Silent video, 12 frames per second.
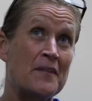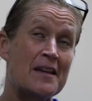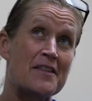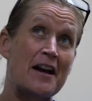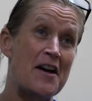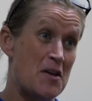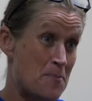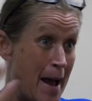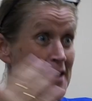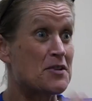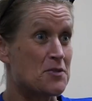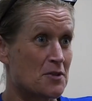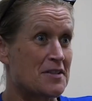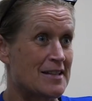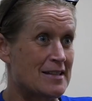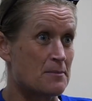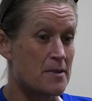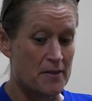the kind of pastoral
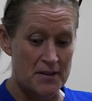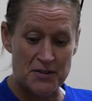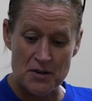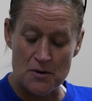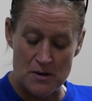system within the school?